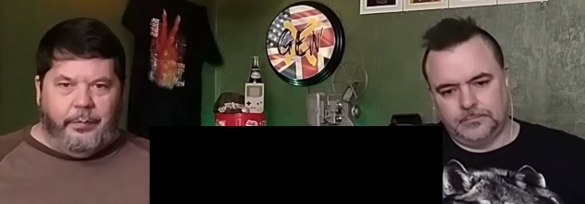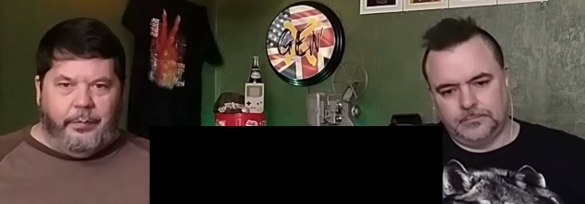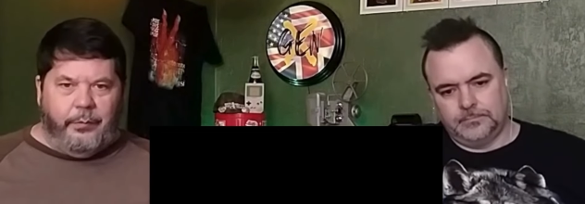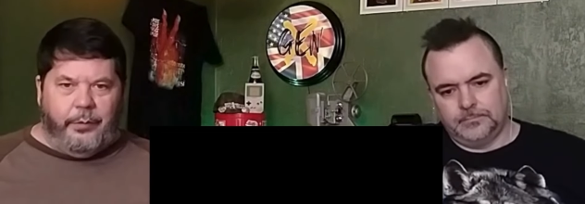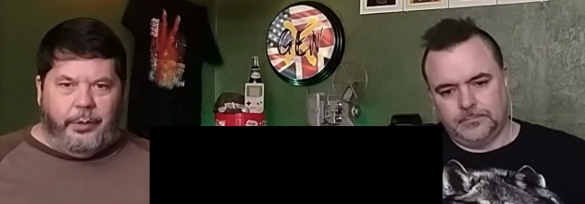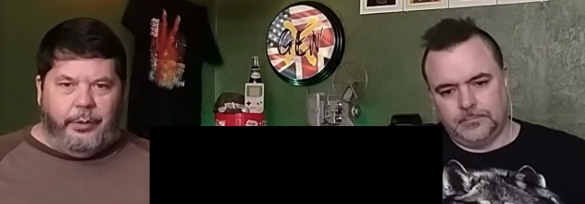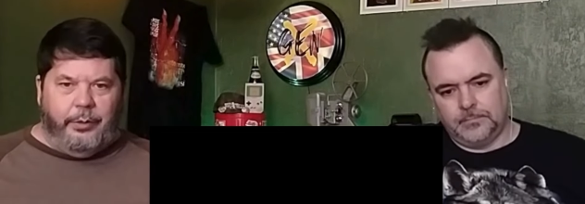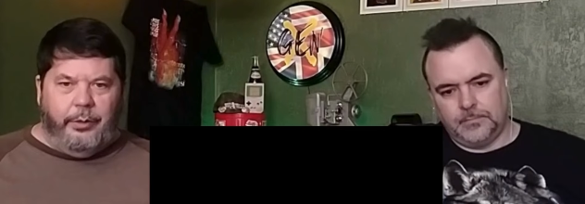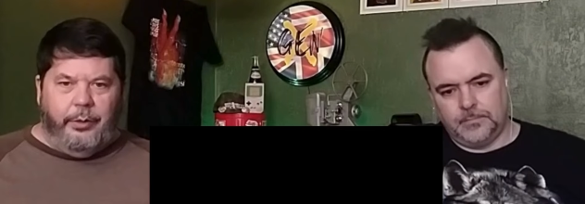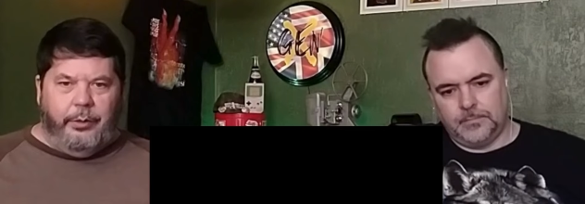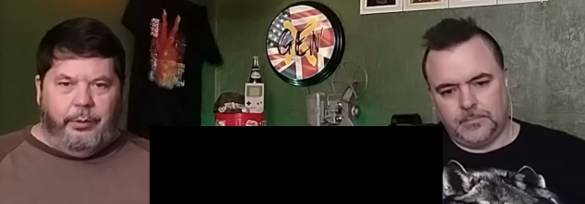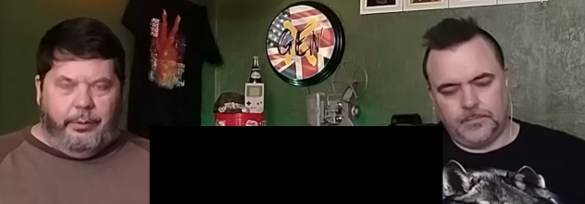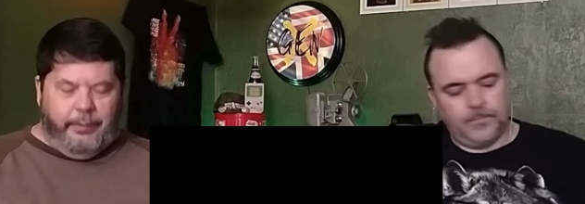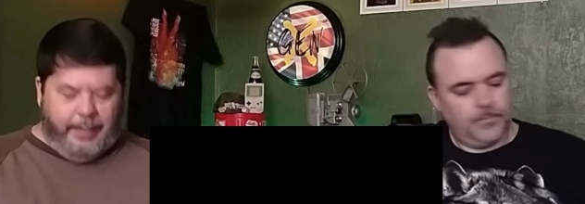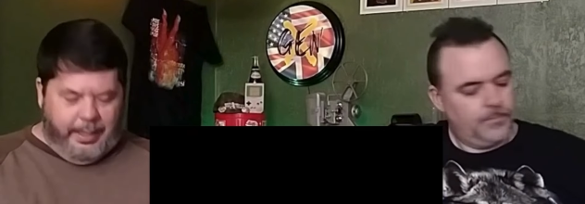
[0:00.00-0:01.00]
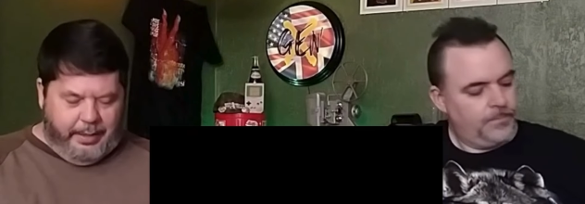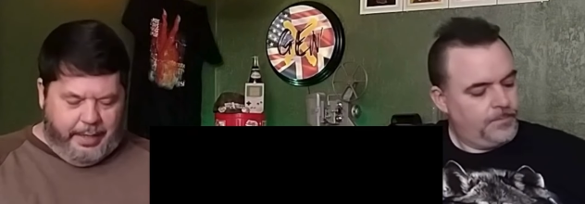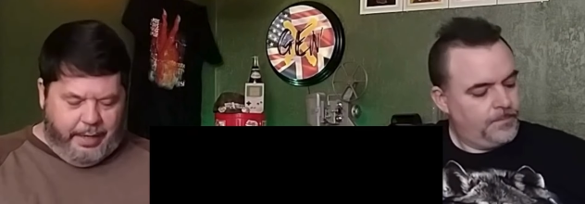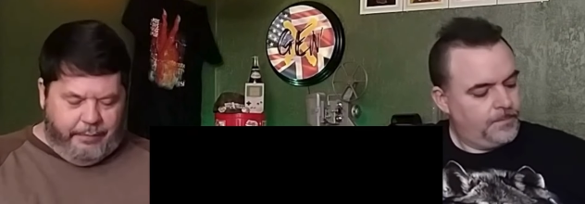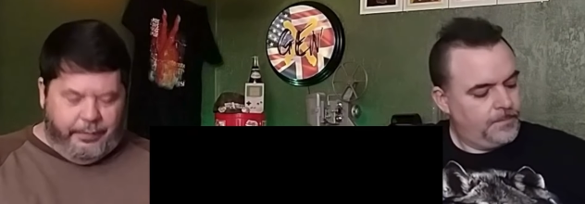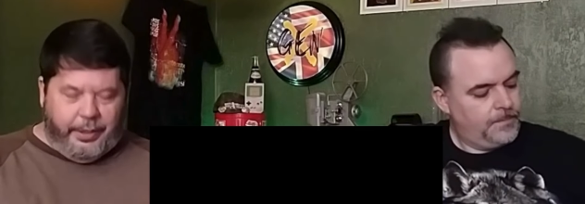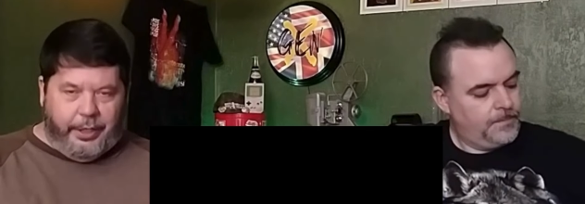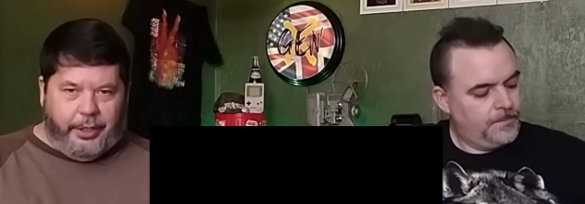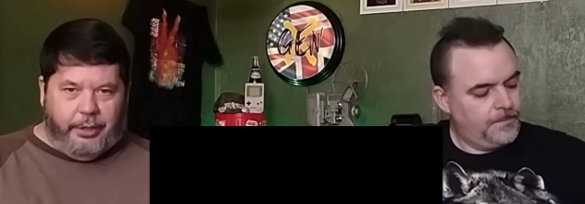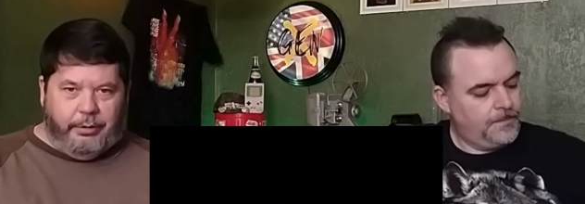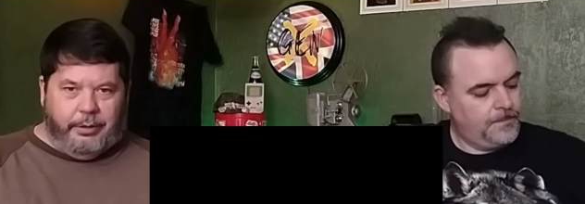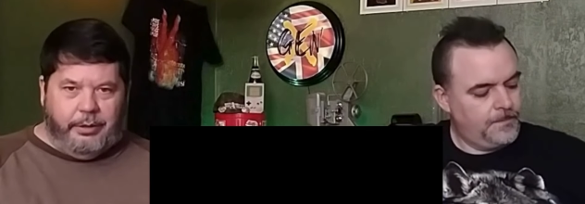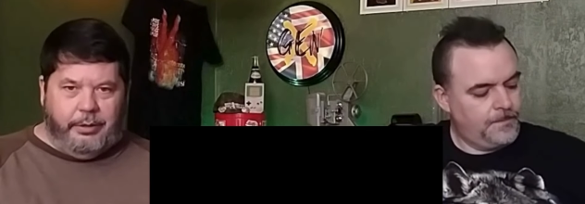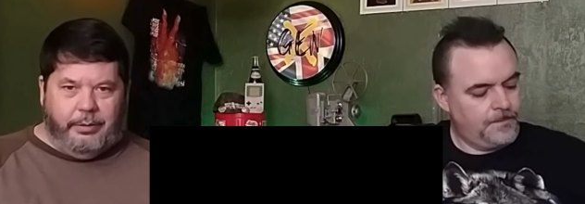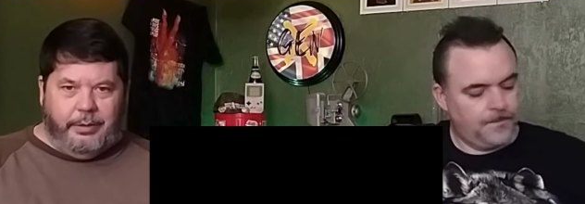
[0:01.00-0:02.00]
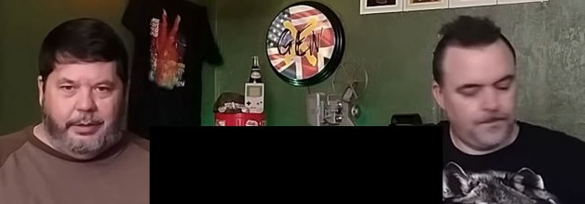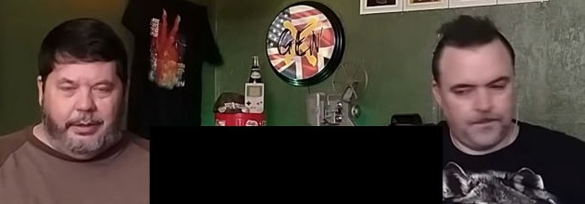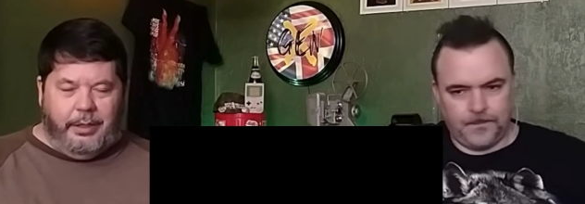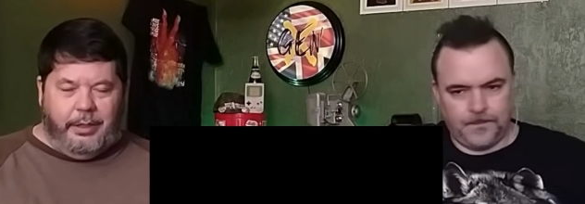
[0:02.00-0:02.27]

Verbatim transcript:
Speaker 1: we, we ran that video into